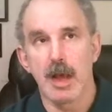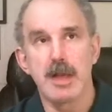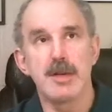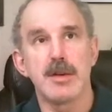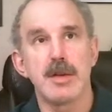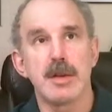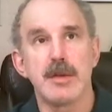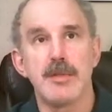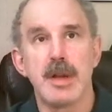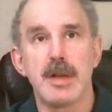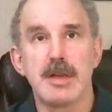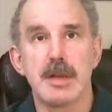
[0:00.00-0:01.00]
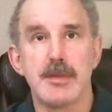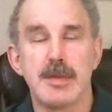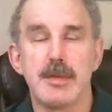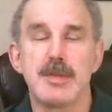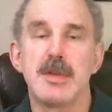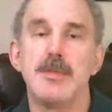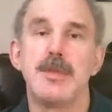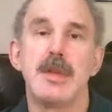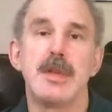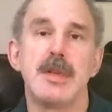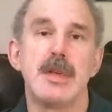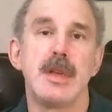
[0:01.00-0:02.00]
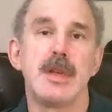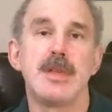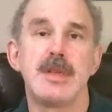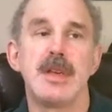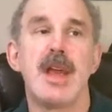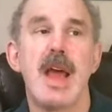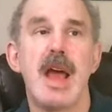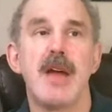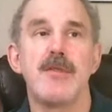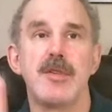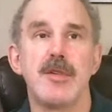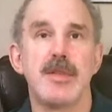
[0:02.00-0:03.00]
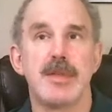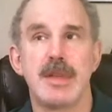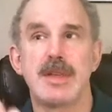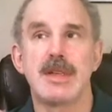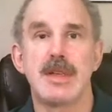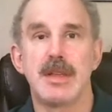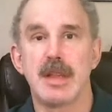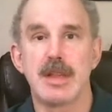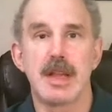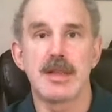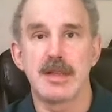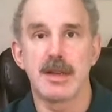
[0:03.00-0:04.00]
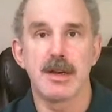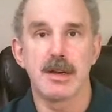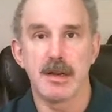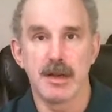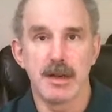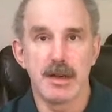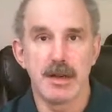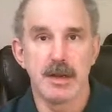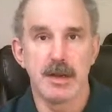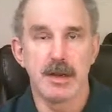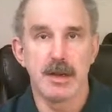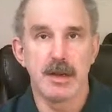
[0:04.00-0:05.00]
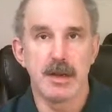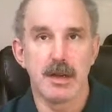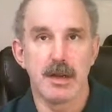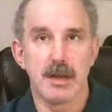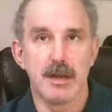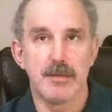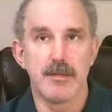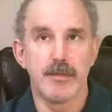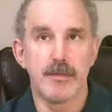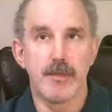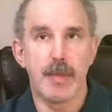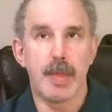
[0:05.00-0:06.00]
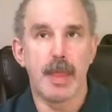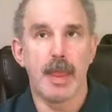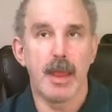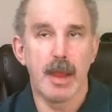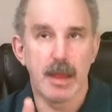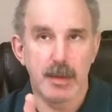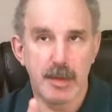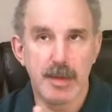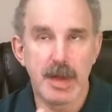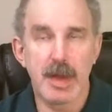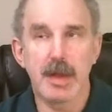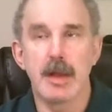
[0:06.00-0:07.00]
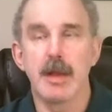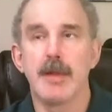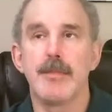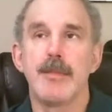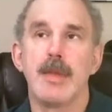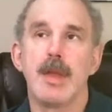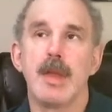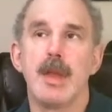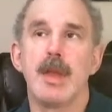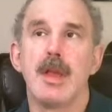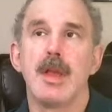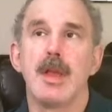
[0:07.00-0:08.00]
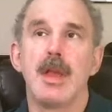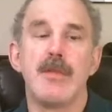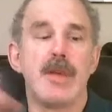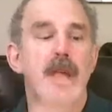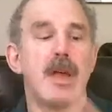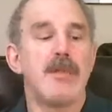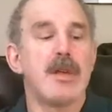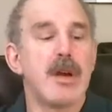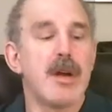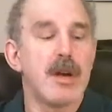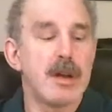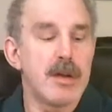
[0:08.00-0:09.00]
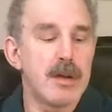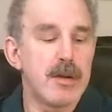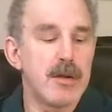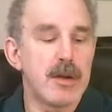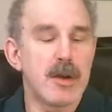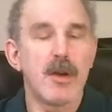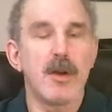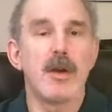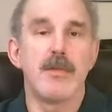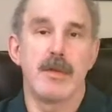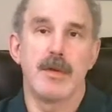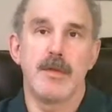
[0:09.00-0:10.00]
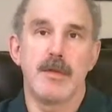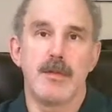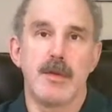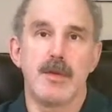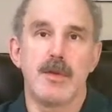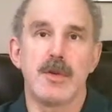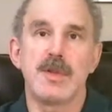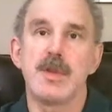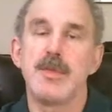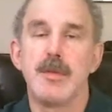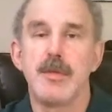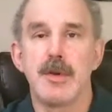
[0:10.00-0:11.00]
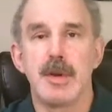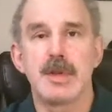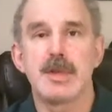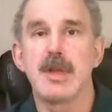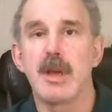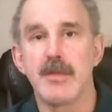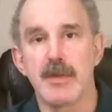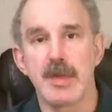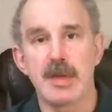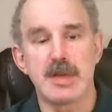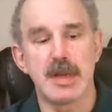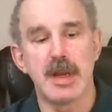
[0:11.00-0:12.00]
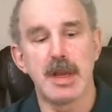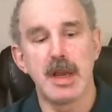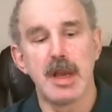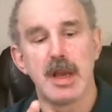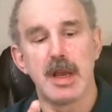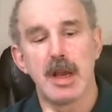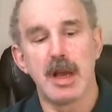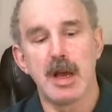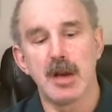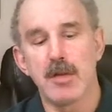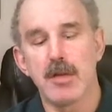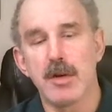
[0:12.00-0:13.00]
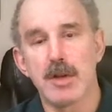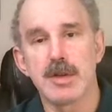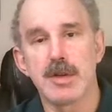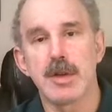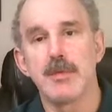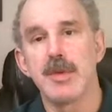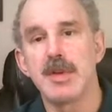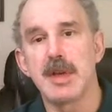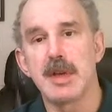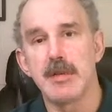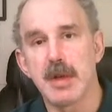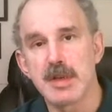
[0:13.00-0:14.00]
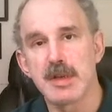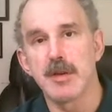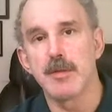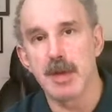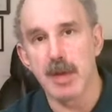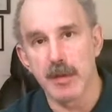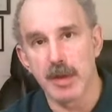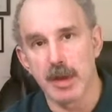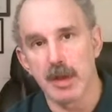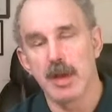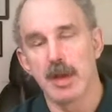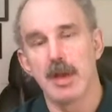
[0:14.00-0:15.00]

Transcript: I talk about symptoms of PTSD after I've elicited that that's there. Let me back up. If I have a carter or a carver, or somebody burning himself, if I say alcohol or drug abuse, anorexia or bulimia,